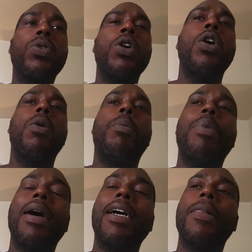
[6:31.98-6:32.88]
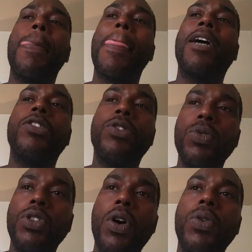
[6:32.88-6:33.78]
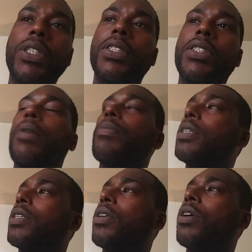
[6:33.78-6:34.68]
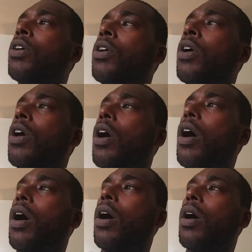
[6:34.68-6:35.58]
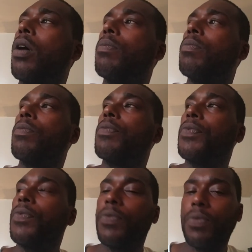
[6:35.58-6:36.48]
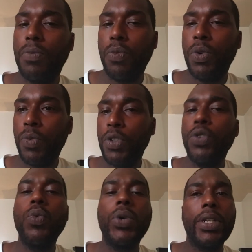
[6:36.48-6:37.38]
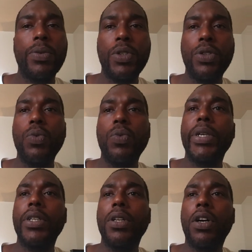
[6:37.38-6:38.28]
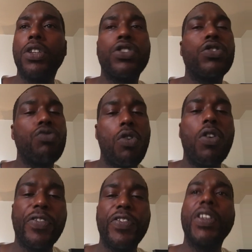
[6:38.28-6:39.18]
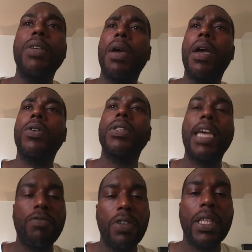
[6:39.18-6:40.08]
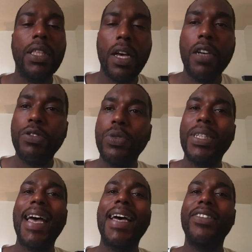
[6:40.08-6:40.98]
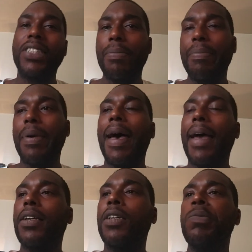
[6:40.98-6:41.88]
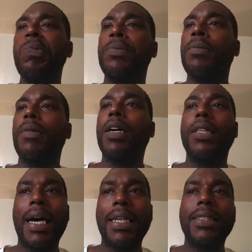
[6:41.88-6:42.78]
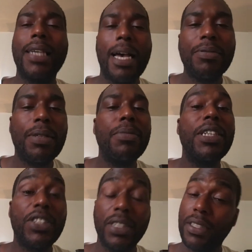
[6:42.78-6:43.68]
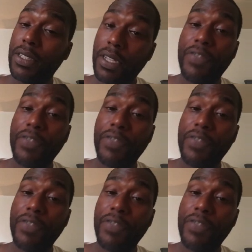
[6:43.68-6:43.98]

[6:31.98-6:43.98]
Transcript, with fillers: But I do notice something um when you with when you with a strong female that really loves you and has your back, a lot of times the mission is different.